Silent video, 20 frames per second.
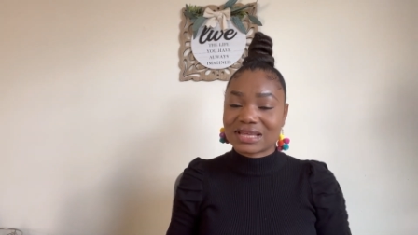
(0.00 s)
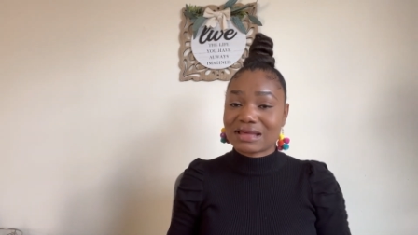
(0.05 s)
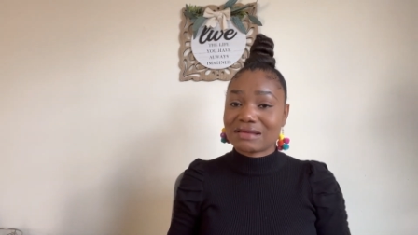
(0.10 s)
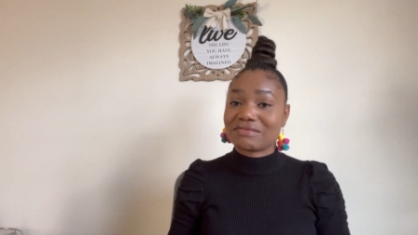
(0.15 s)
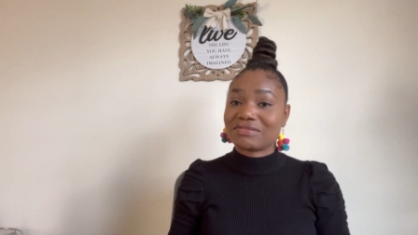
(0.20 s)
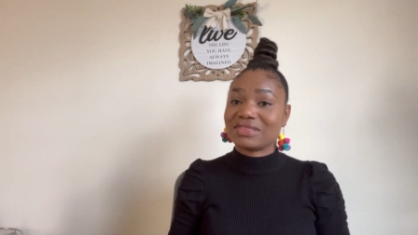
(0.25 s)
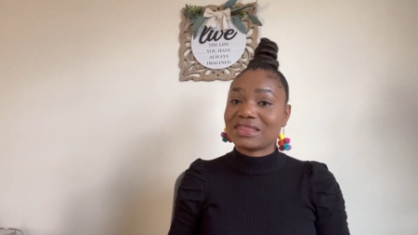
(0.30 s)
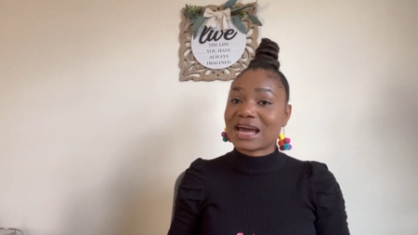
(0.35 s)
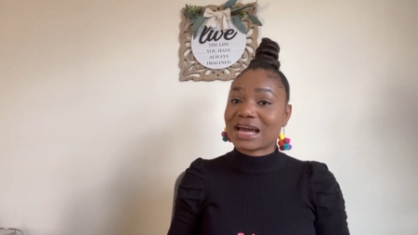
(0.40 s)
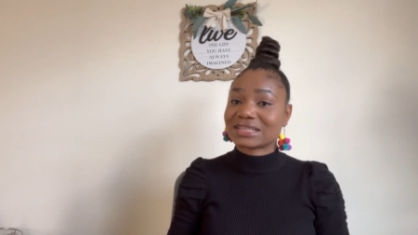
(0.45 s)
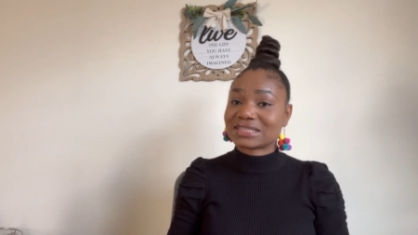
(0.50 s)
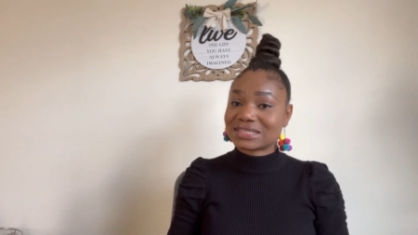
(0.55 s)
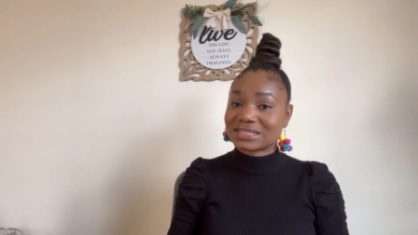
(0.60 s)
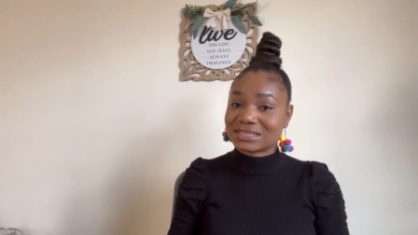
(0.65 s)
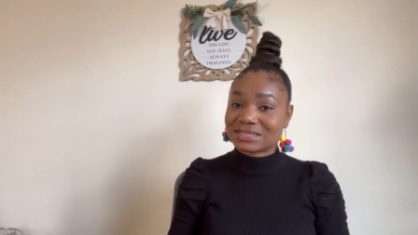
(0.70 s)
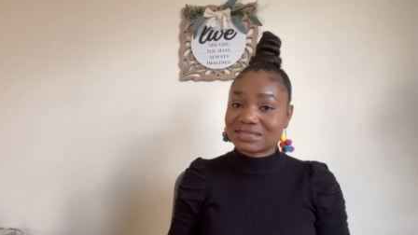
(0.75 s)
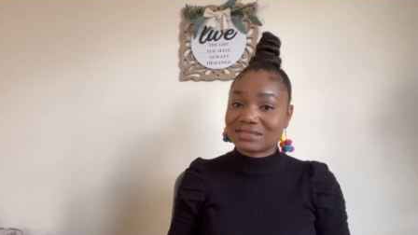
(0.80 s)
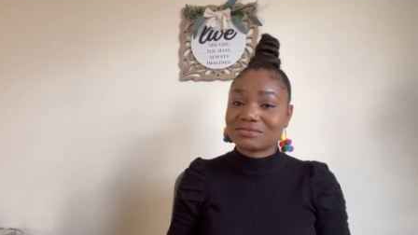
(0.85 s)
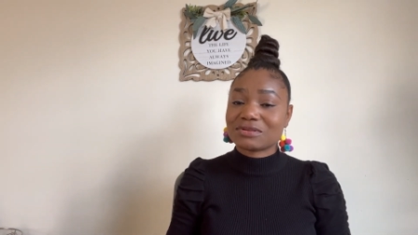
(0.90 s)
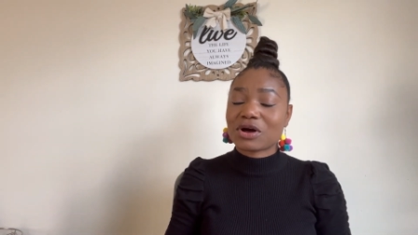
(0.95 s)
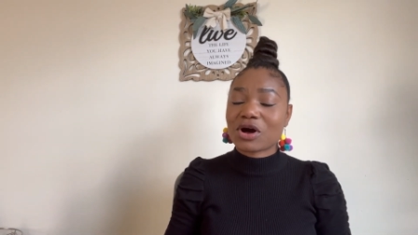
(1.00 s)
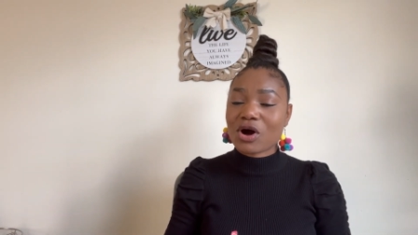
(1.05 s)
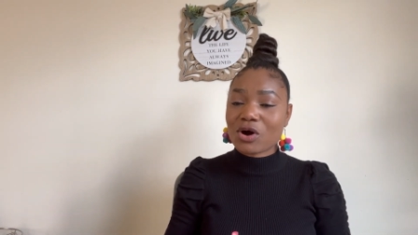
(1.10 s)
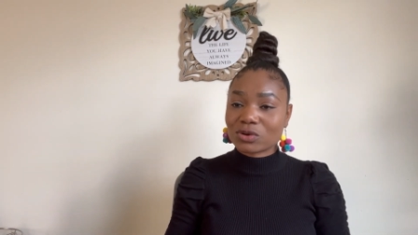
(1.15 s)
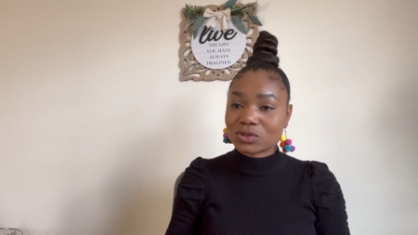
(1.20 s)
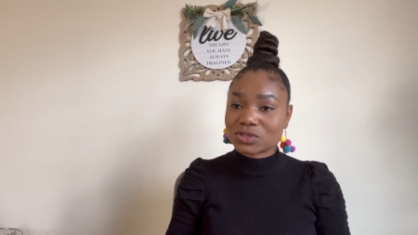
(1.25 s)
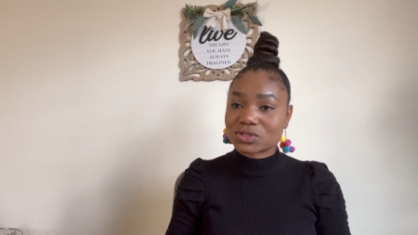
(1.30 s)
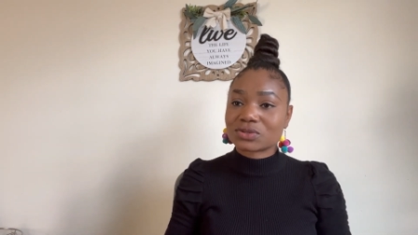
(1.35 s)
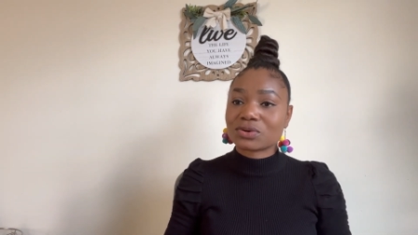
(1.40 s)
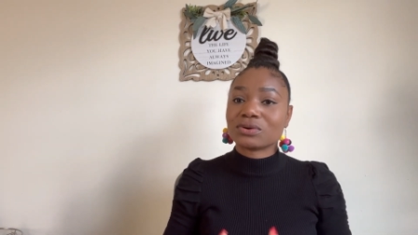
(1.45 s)
That's
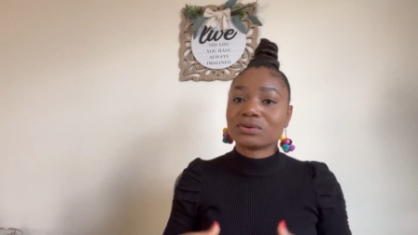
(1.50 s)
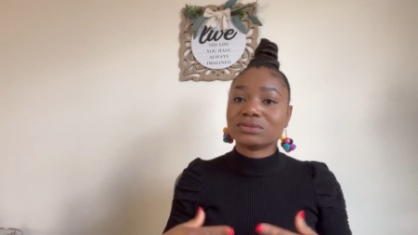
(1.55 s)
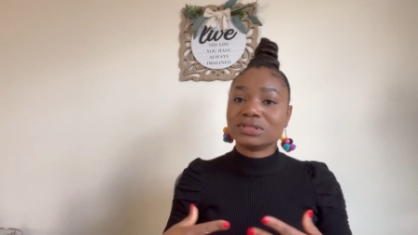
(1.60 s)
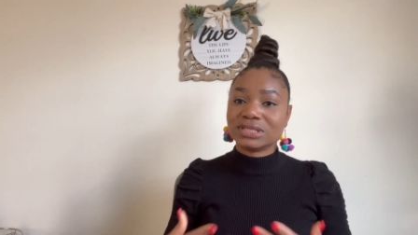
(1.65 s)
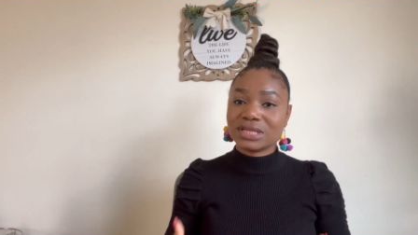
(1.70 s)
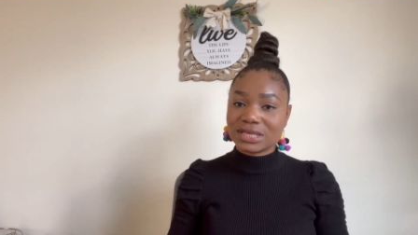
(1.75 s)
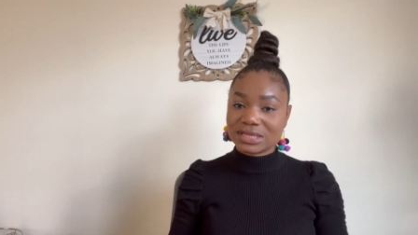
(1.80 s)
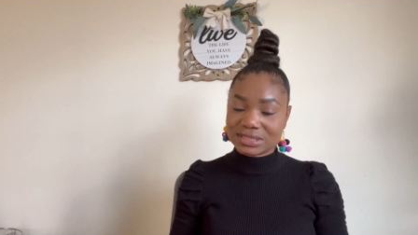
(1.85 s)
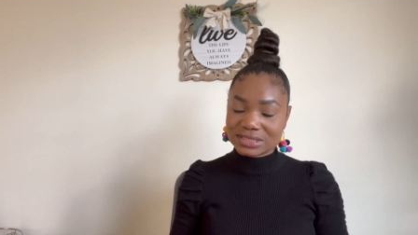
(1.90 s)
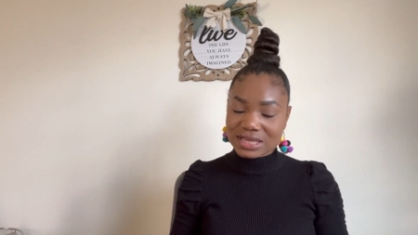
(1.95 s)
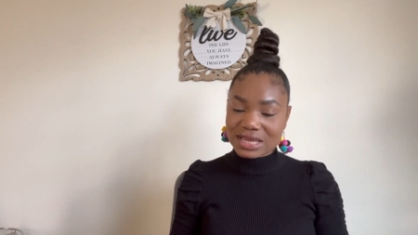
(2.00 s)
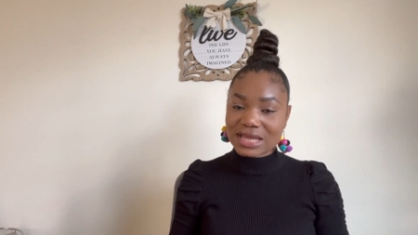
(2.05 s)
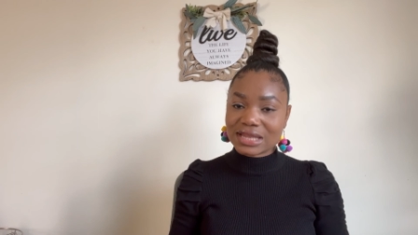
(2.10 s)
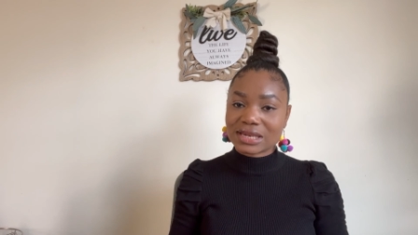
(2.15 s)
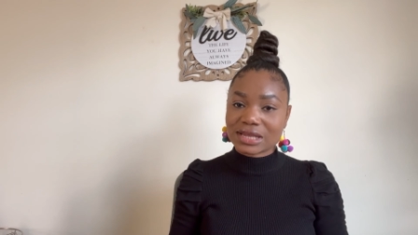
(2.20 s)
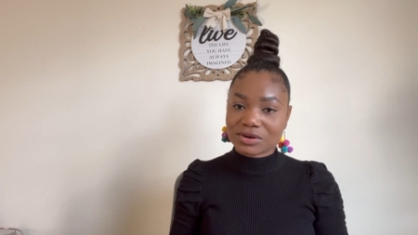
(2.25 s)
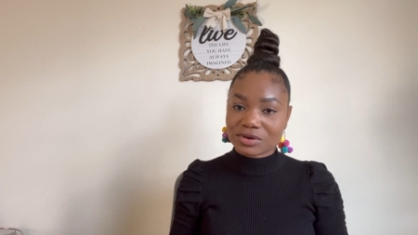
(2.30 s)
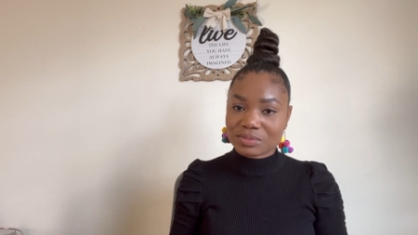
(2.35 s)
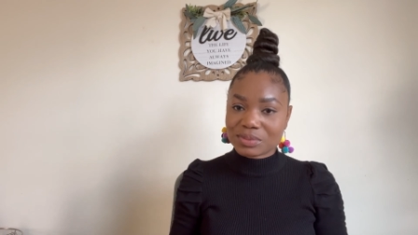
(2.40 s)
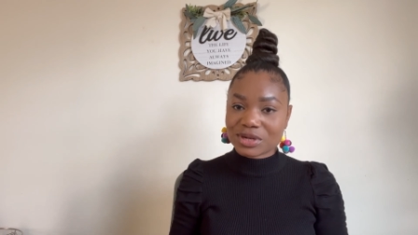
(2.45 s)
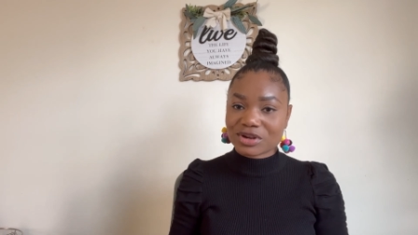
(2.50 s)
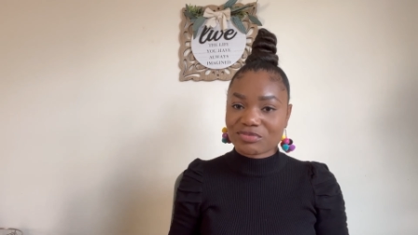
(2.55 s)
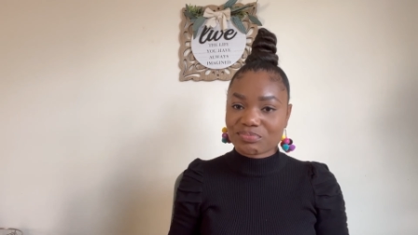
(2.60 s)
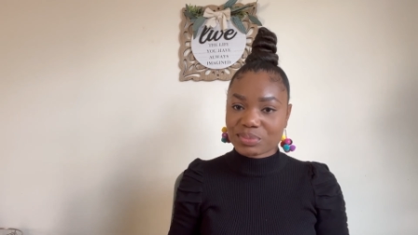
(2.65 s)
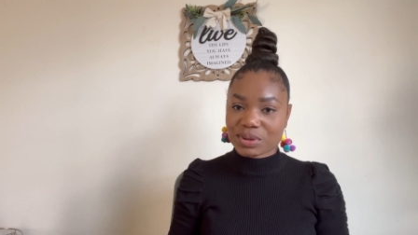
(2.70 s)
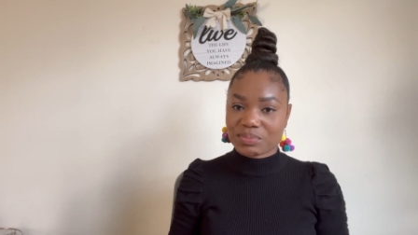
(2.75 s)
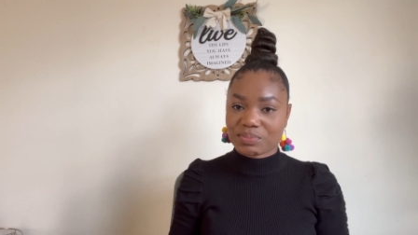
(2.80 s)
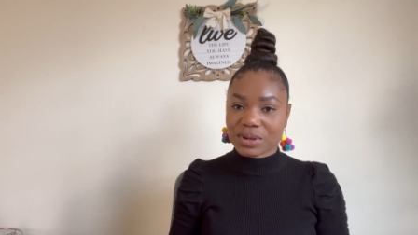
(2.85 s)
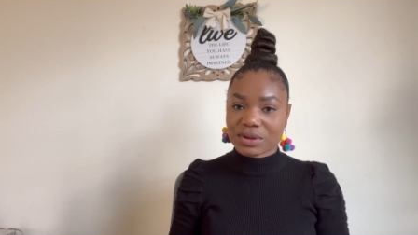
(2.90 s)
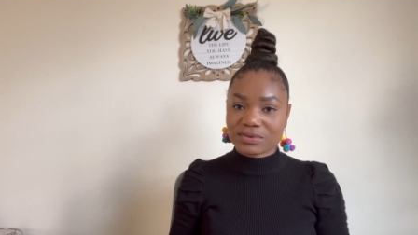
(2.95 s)
also need a little bit of
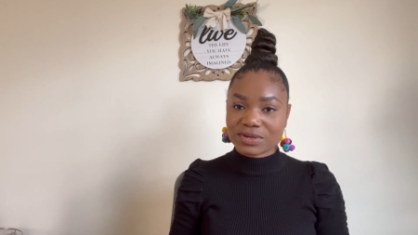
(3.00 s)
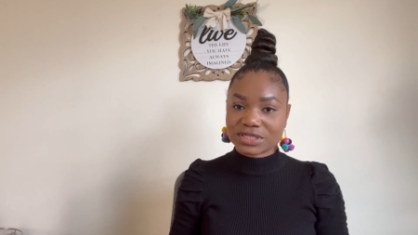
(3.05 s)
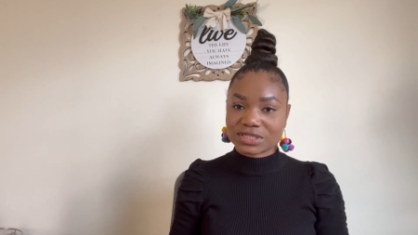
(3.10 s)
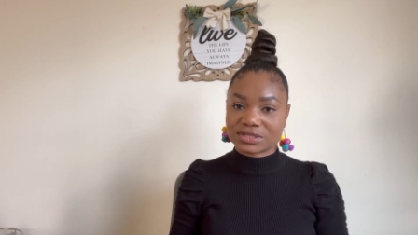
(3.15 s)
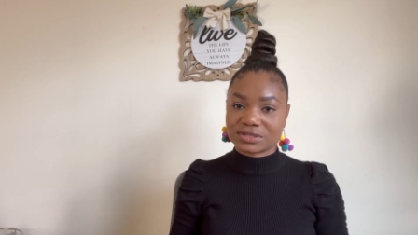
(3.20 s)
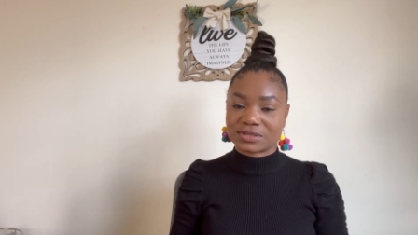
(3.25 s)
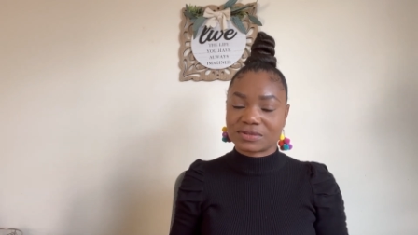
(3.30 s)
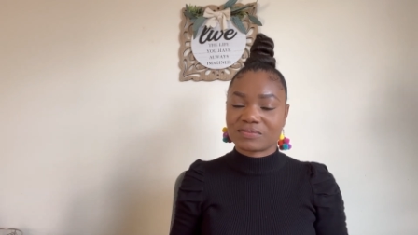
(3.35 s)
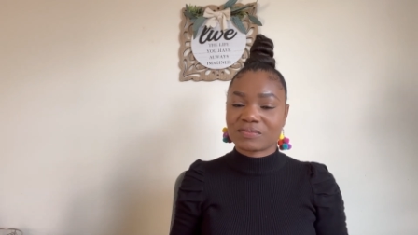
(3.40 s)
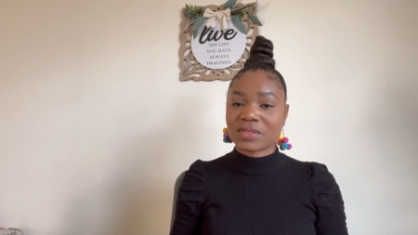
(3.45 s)
preparation.